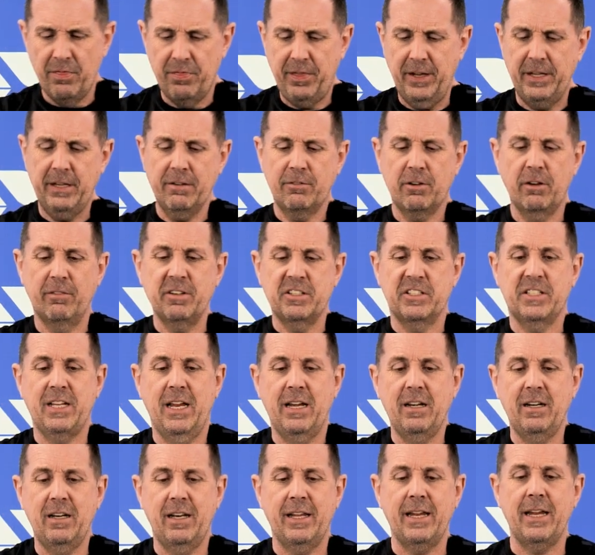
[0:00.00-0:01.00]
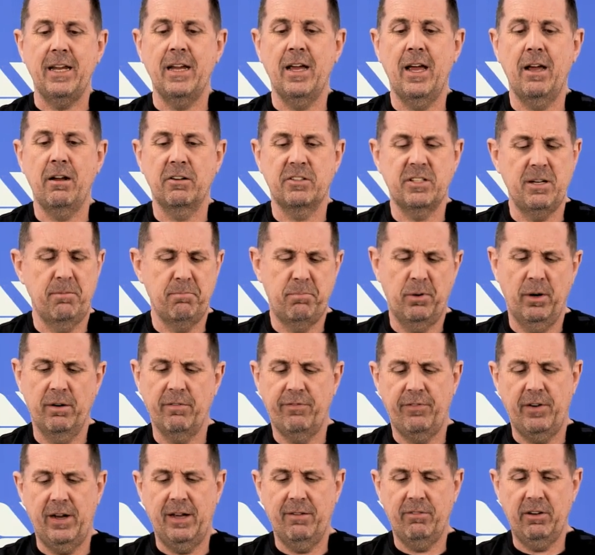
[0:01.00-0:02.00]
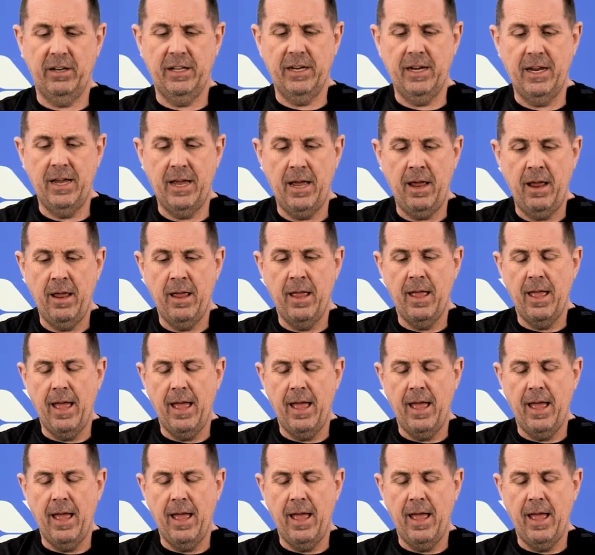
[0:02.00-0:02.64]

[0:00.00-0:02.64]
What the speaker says: Then you've got a 10 litre, 10.5 litre